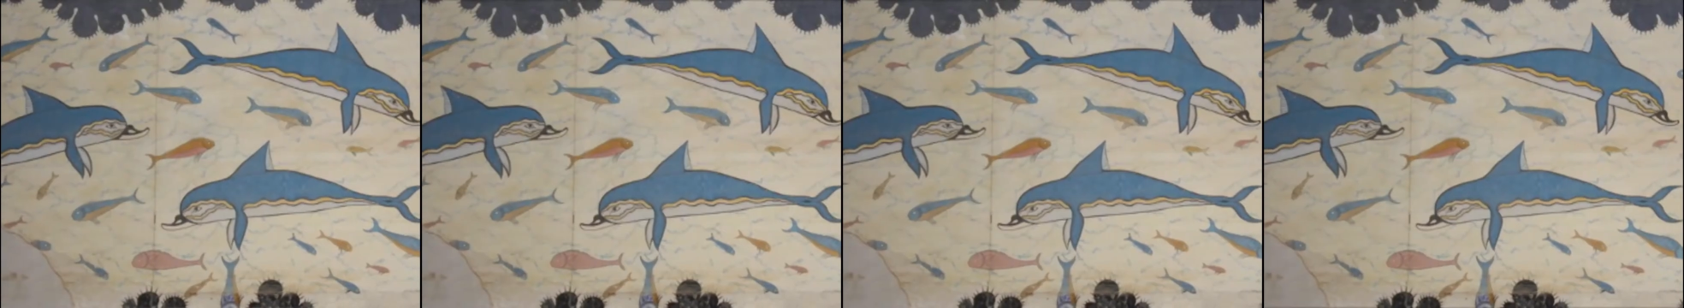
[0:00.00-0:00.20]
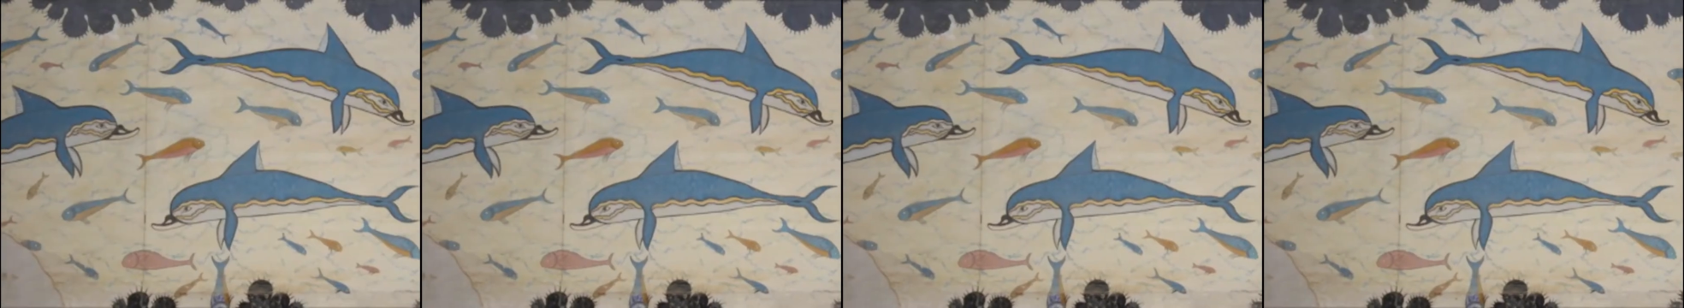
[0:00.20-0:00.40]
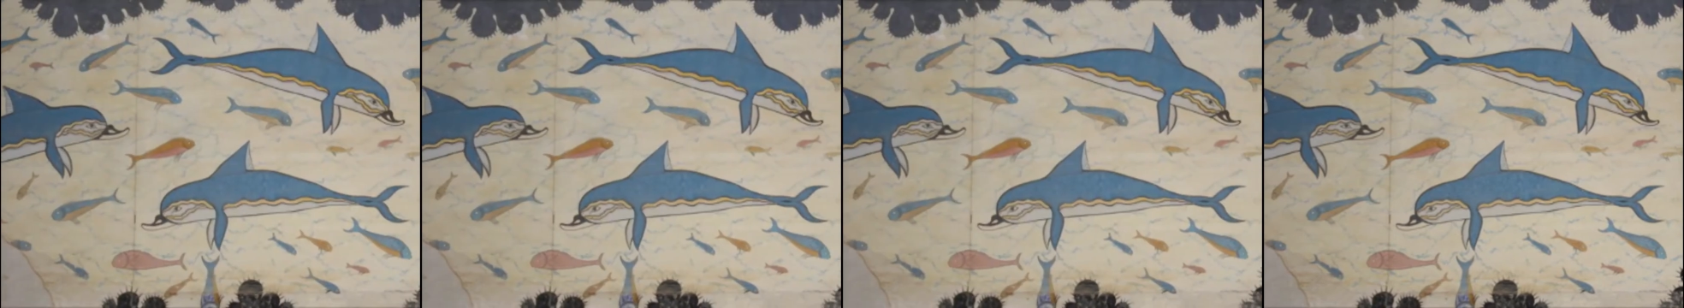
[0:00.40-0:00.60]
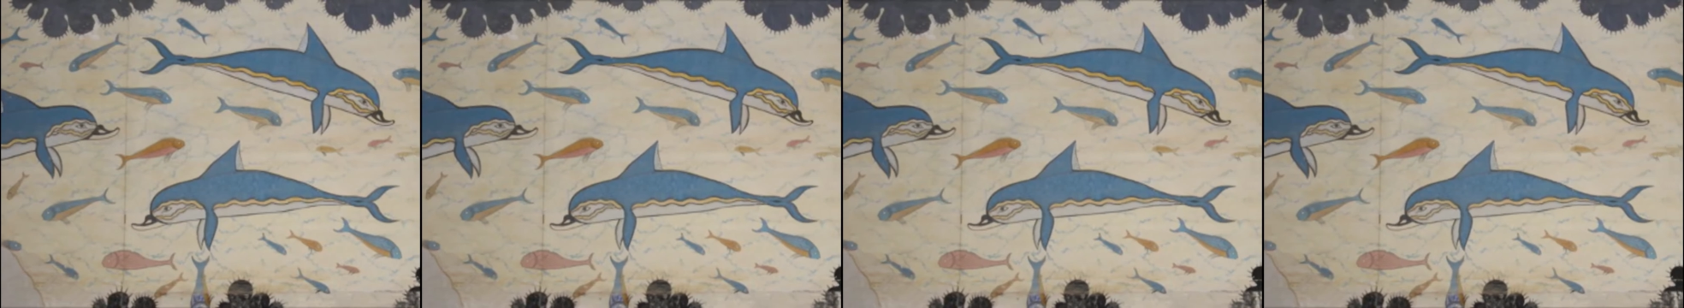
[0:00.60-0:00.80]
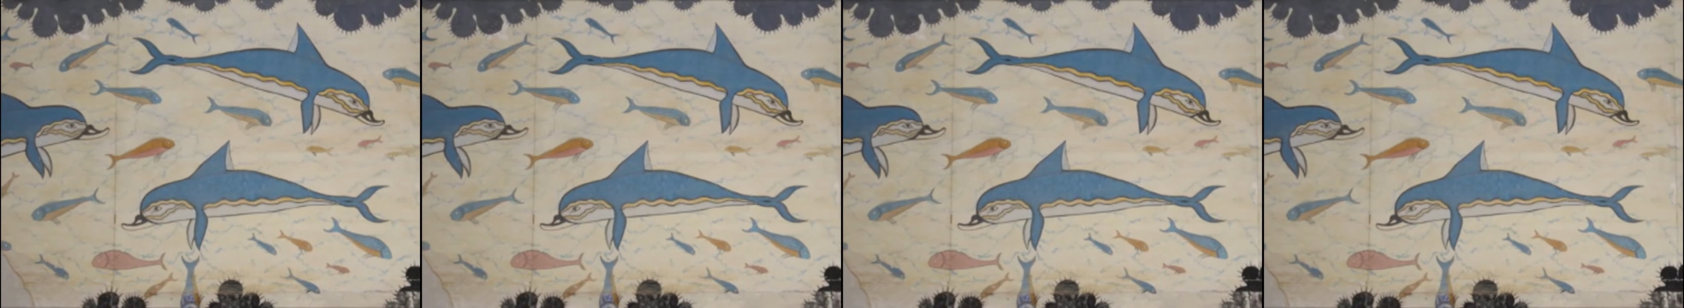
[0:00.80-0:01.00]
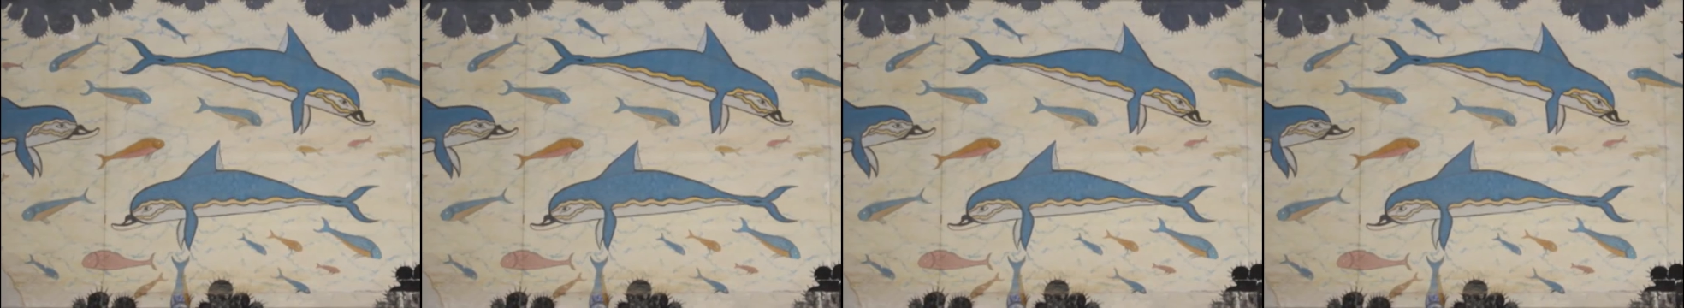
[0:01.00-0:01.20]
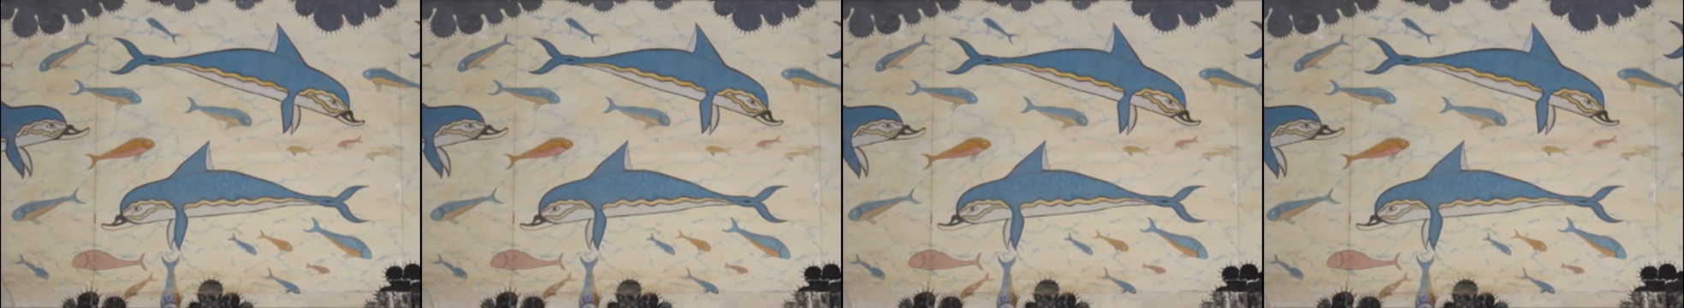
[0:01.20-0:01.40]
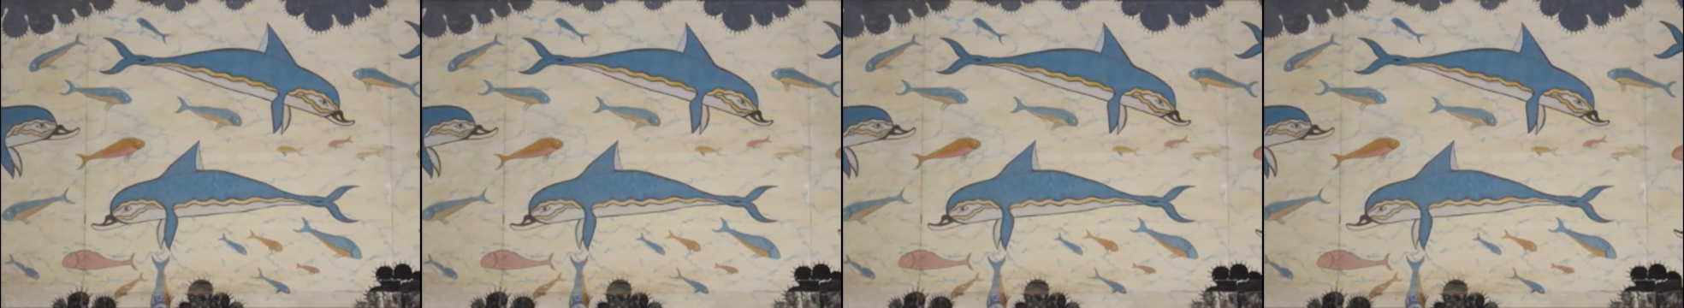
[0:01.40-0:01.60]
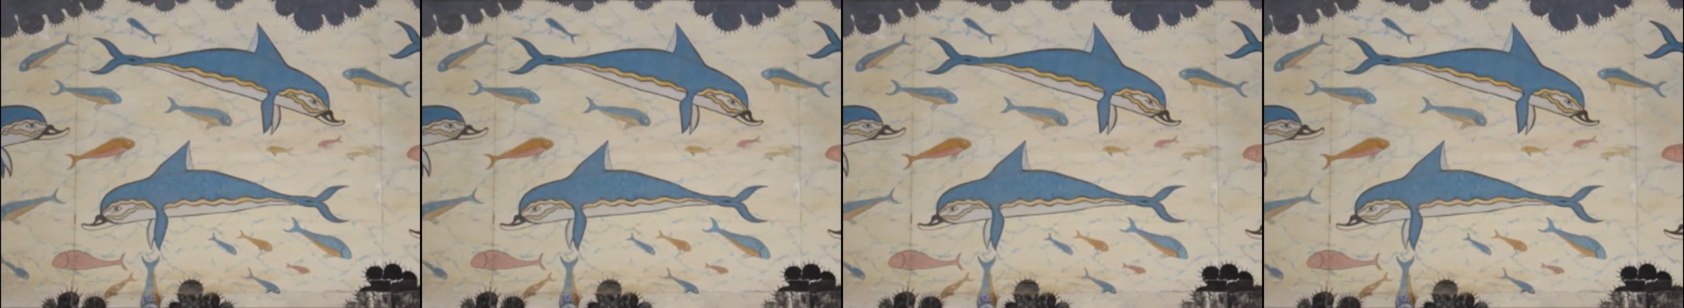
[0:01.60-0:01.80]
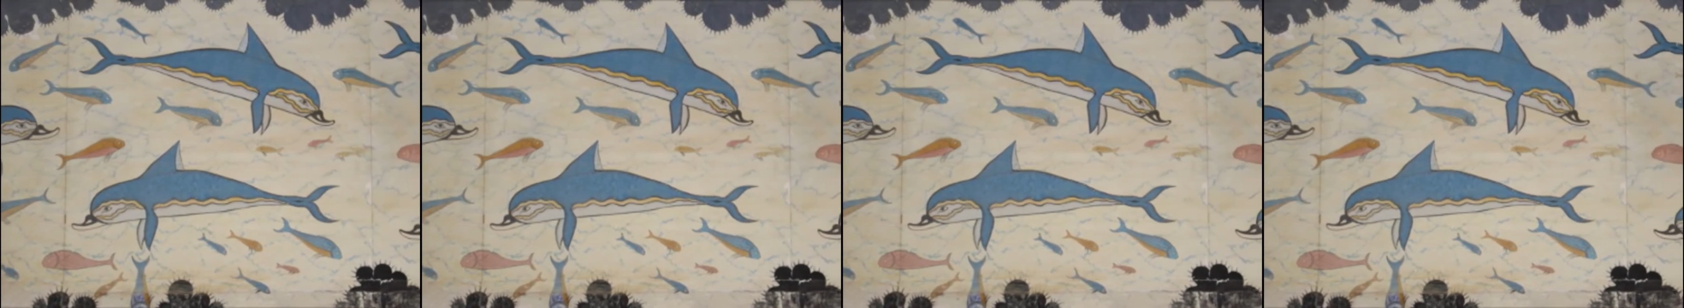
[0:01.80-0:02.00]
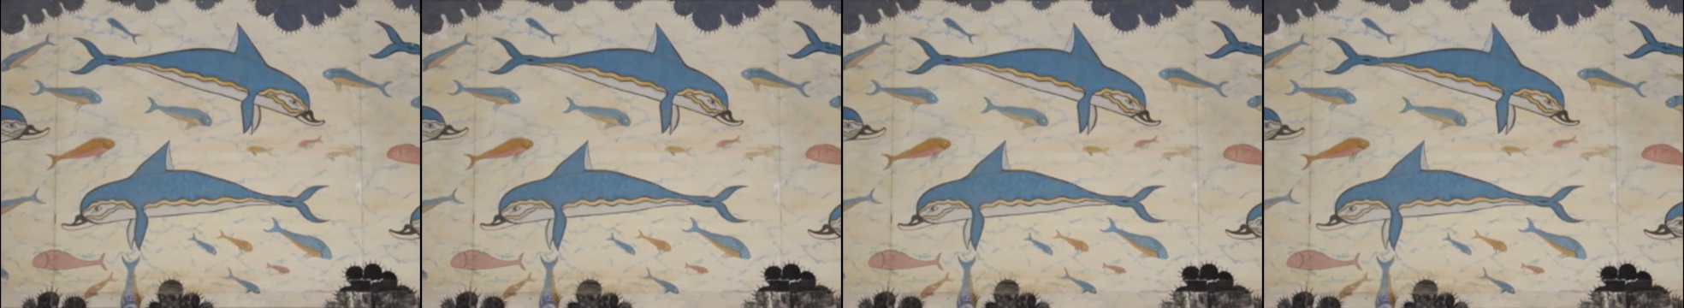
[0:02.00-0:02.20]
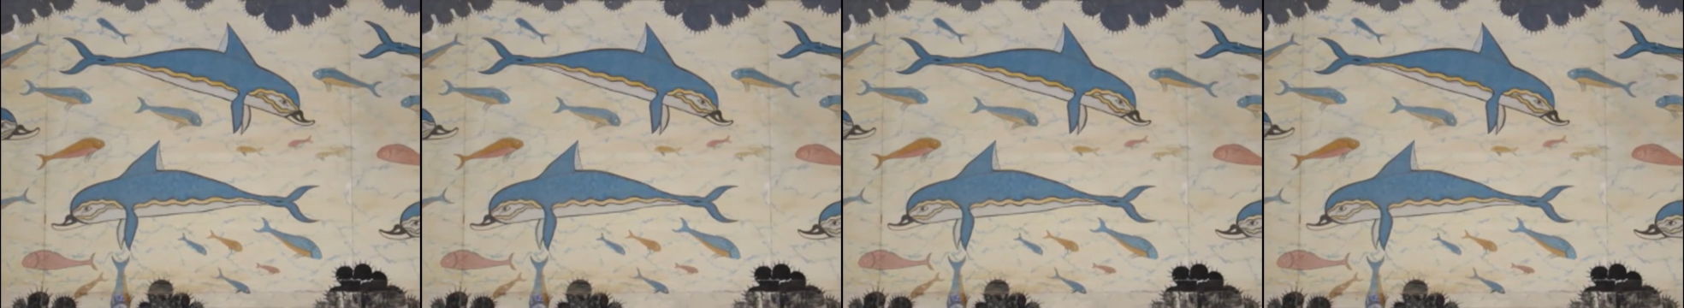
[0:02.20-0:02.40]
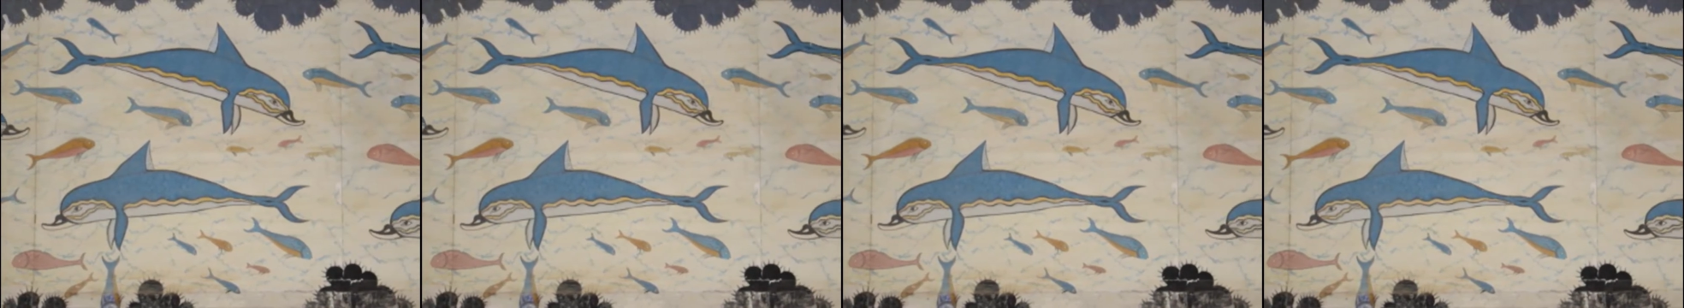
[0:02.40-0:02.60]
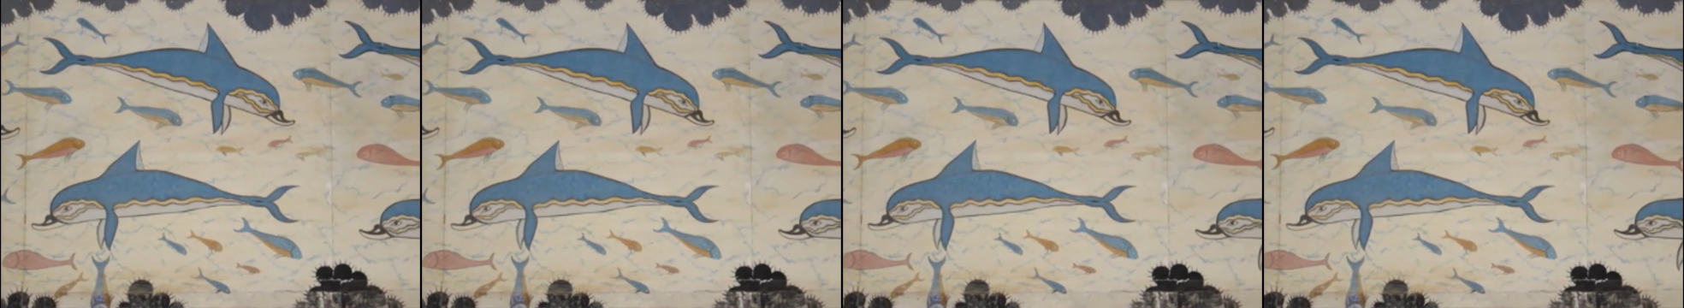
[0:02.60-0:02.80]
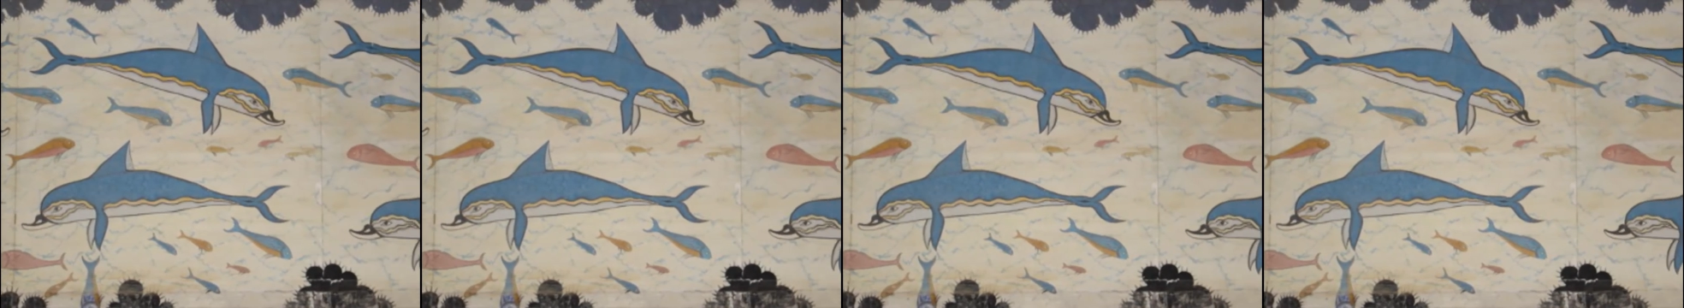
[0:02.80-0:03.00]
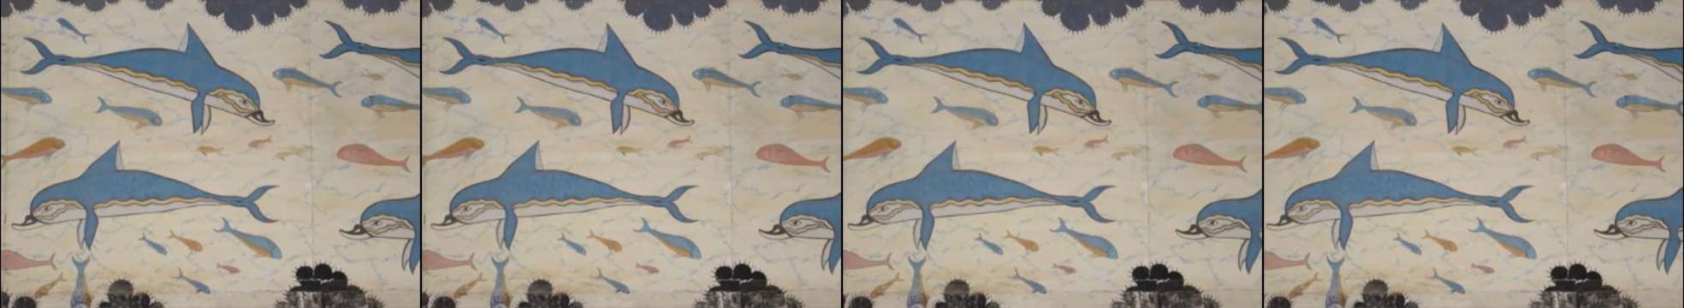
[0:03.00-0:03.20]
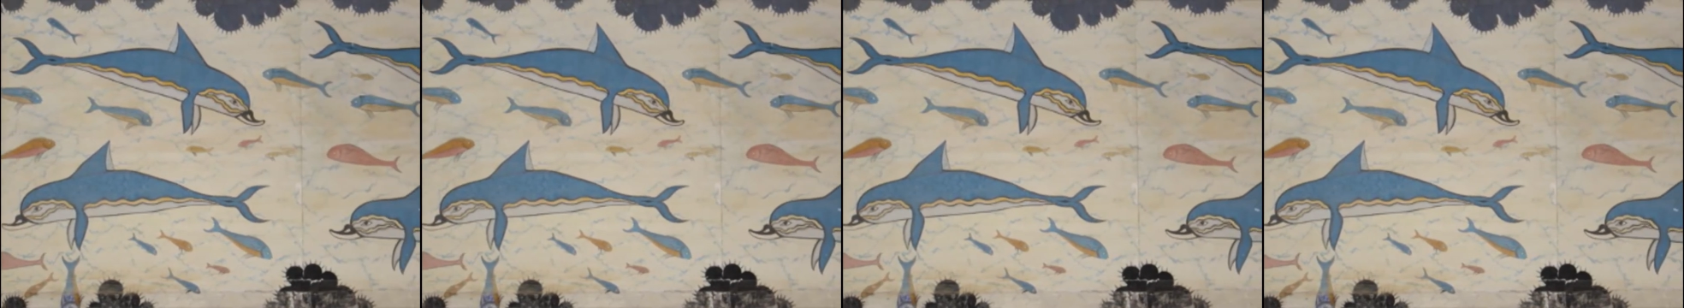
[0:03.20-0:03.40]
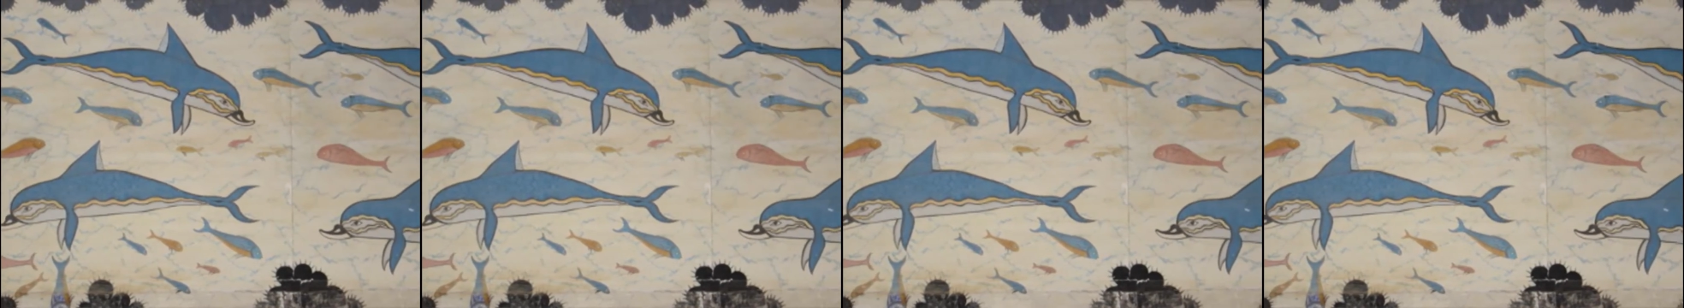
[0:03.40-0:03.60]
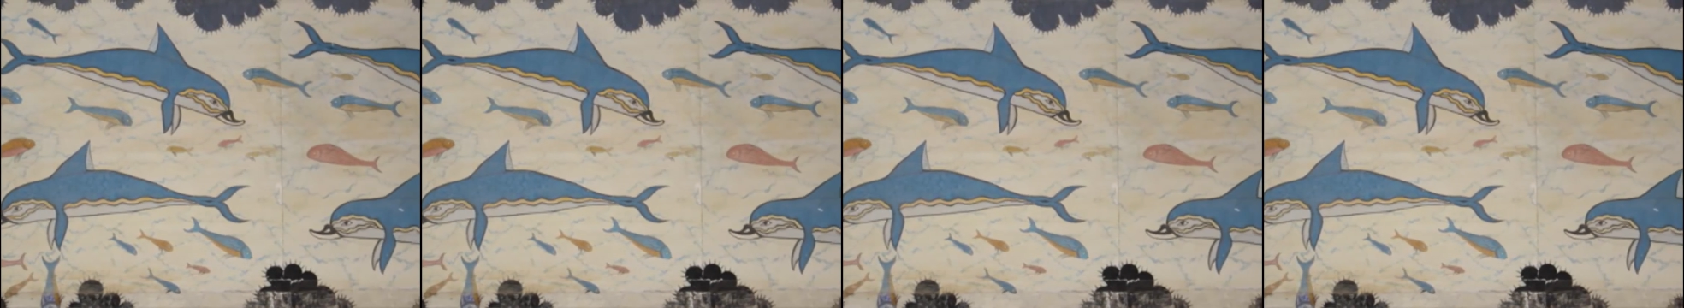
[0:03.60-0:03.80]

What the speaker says: No face is visible, so there are no lips to read.